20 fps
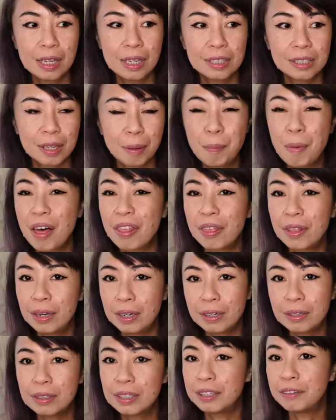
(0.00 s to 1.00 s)
some other
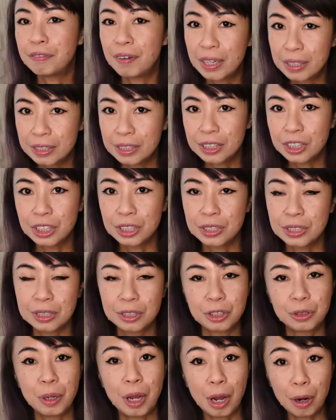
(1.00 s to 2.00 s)
little advantages
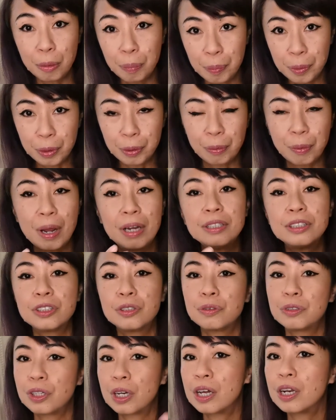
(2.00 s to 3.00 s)
to help you, right?
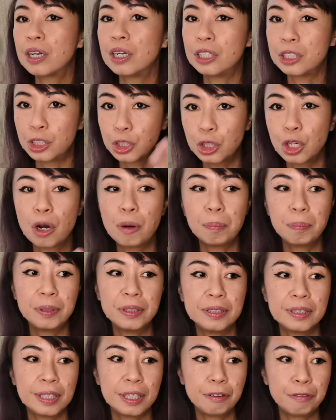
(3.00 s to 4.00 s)
So to kind of like to
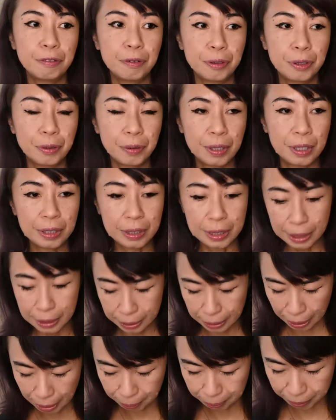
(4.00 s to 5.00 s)
compensate for your
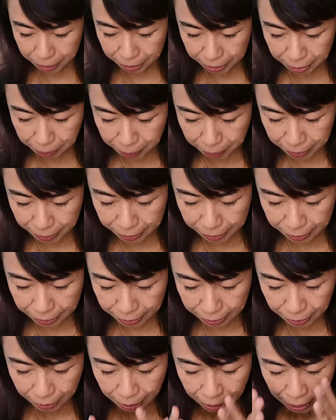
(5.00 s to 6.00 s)
learning
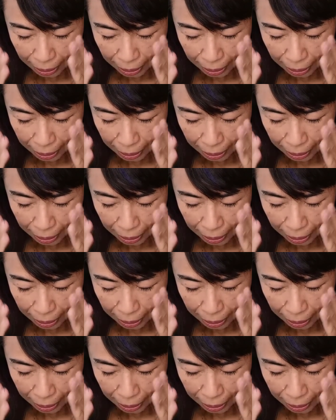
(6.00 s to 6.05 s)
disability.